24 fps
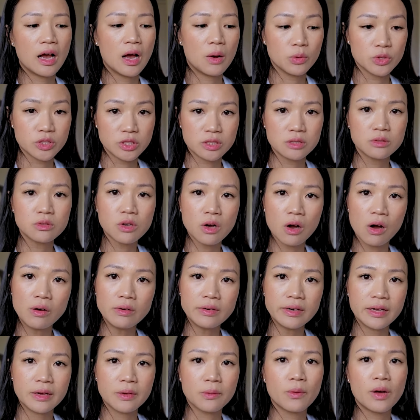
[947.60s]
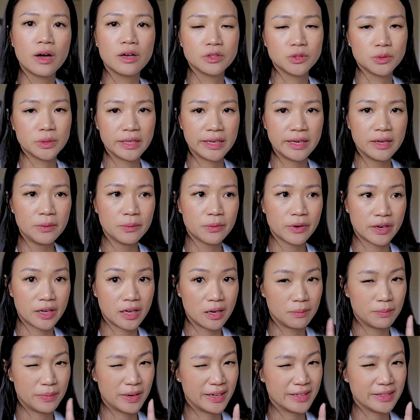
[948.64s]
I was still coning while doing hip
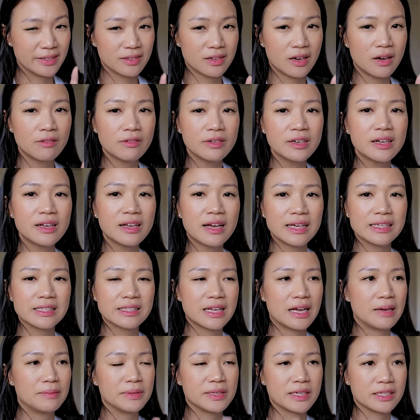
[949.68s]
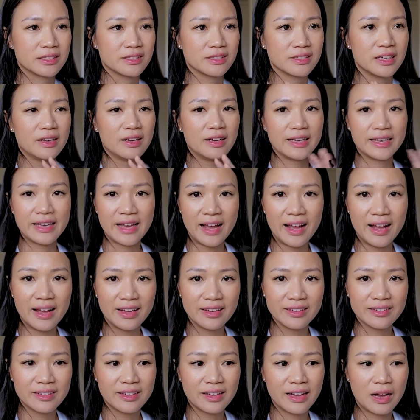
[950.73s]
workout, but I did not realize that because,
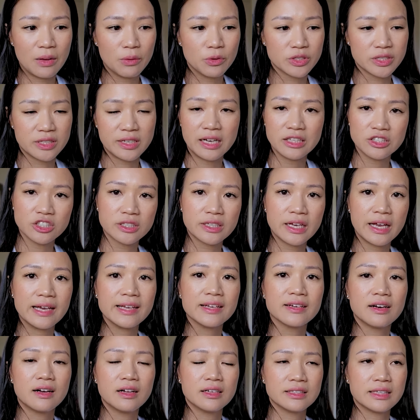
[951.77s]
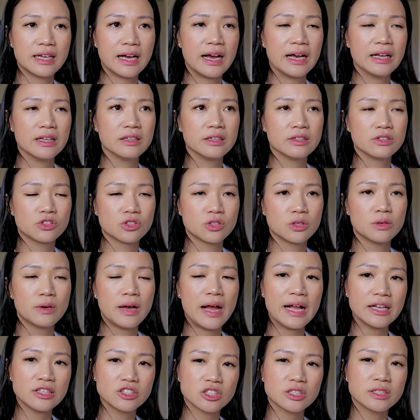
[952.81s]
again, I wasn't educated on that. And so
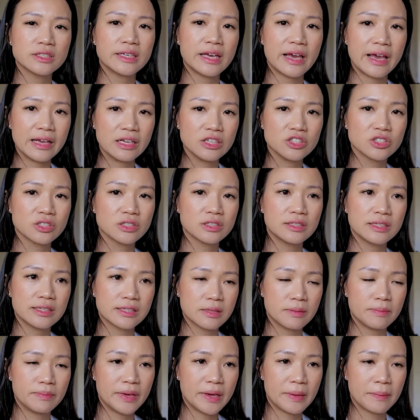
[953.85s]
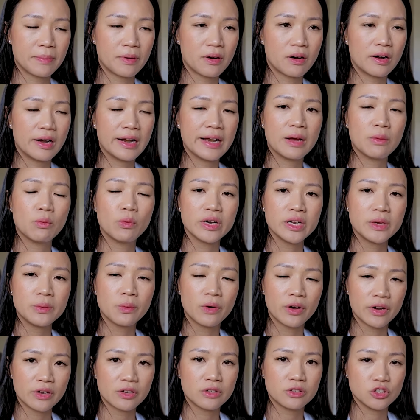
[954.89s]
education is a big part, and I really
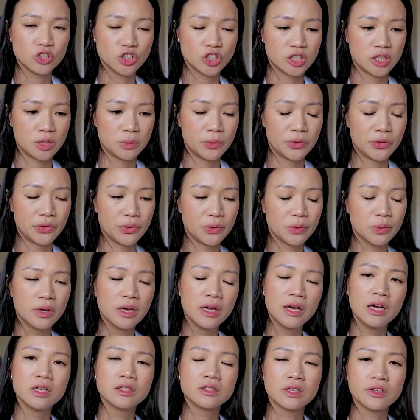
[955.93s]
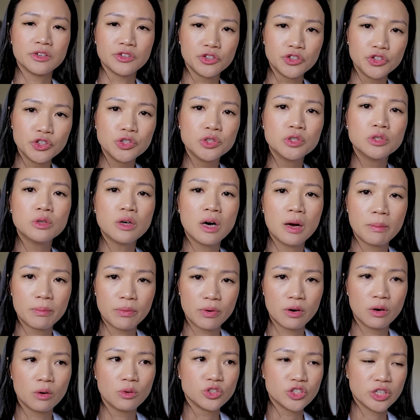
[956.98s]
wanted to share with you the new
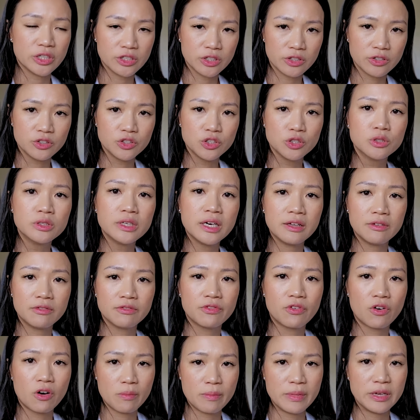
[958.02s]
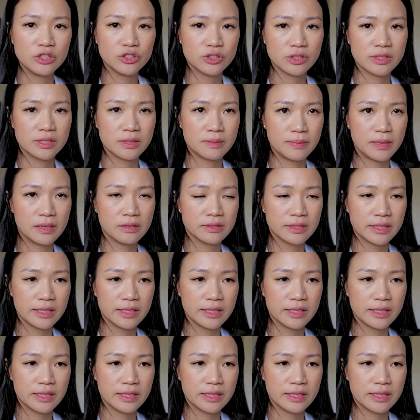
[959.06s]
approach and the new informations about